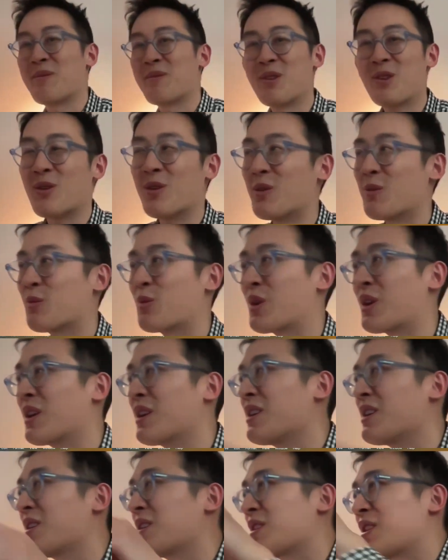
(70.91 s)
so
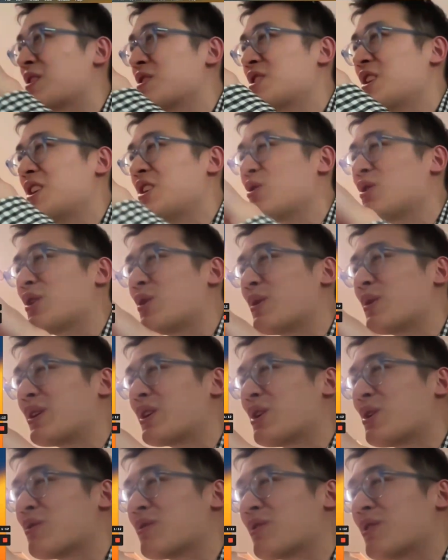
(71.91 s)
we're going to continue
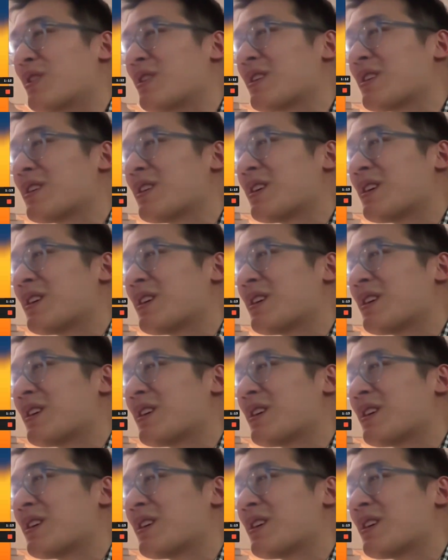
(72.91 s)
going over